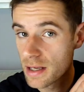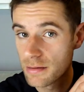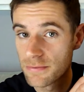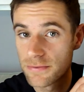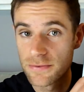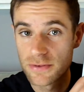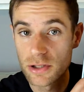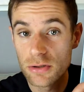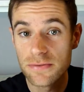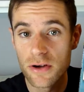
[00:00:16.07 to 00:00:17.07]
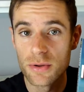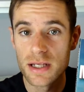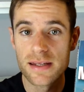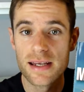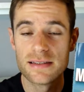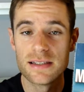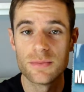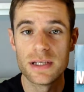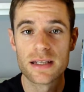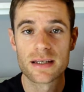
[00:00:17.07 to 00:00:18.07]
I'm still following the
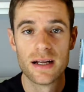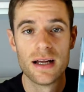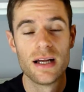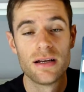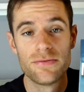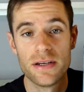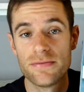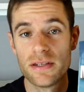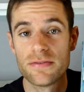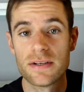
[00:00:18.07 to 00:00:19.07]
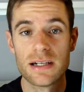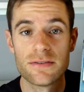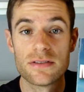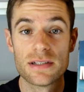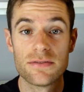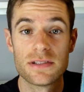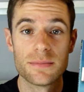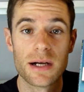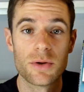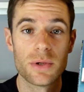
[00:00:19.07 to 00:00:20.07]
18-week, 55 to 70
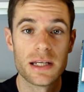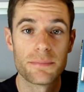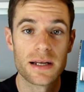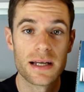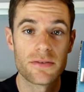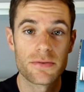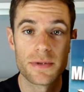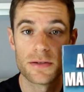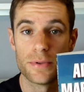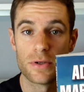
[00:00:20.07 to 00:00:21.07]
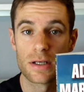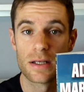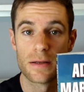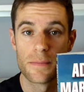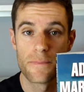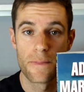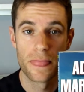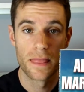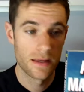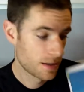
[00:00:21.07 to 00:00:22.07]
mile a week plan from this book.
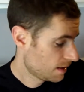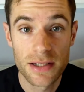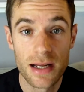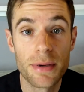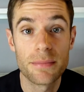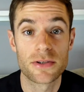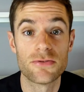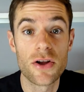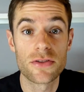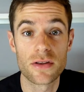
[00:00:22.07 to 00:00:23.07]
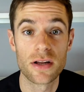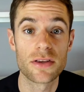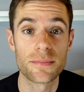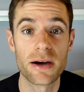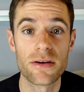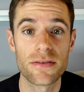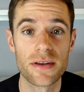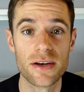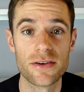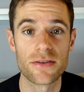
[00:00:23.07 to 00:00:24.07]
I'm aiming to run London Marathon in
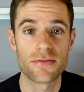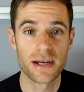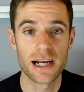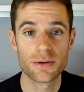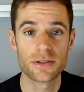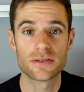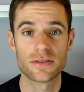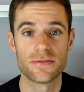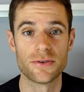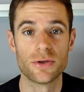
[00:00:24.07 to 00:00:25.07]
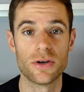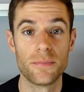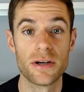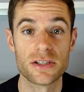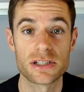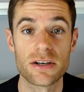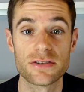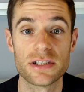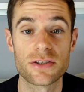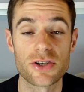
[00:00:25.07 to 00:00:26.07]
under 3 hours for a brilliant
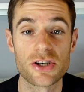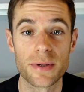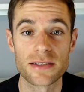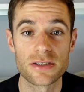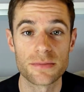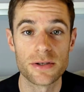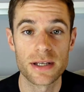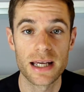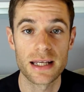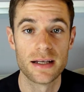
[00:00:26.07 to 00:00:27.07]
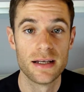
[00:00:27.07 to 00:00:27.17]
charity called Neuroblastoma UK.